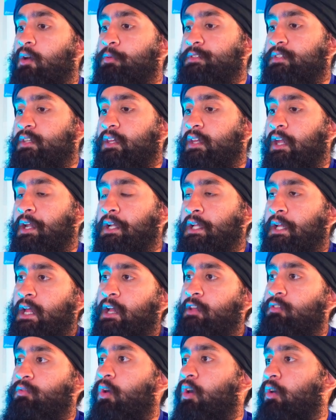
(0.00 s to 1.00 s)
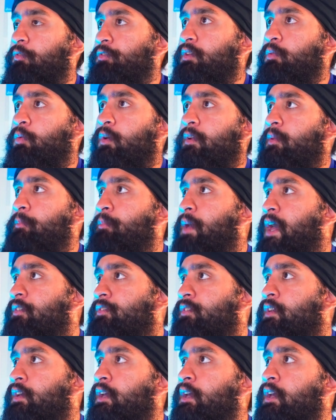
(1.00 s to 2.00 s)
would say Carolina has obviously one of the
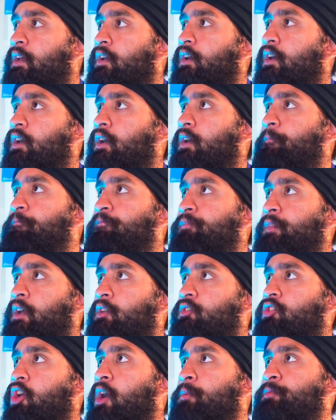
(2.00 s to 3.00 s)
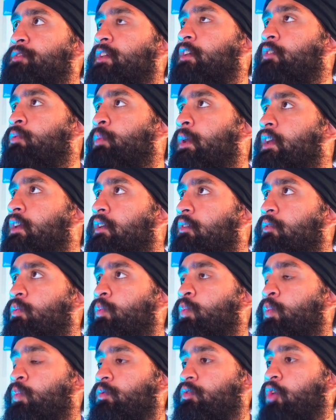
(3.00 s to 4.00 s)
best top six
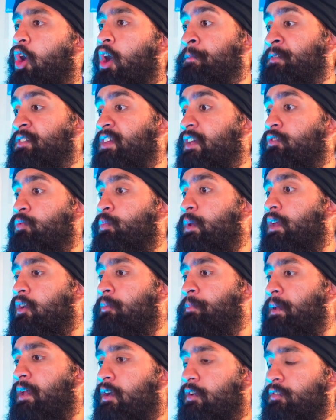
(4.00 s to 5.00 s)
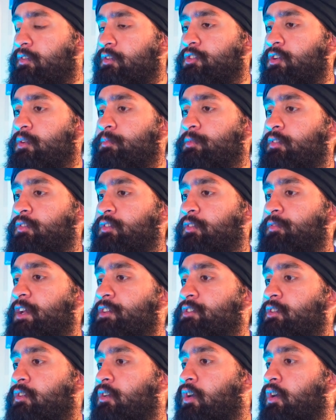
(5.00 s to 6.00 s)
winger pairs in terms of
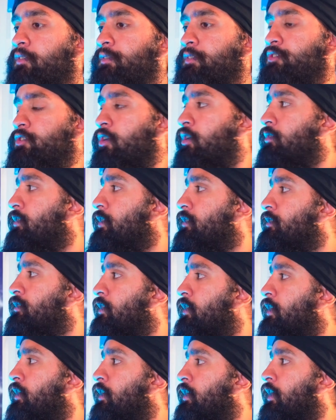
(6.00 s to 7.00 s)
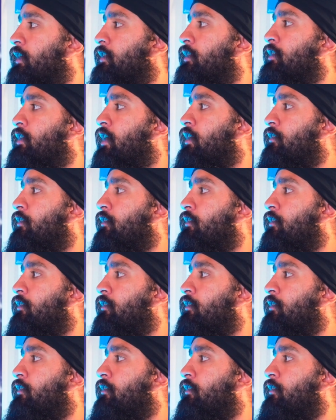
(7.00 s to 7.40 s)
Svechnikov and Jarvis, and then you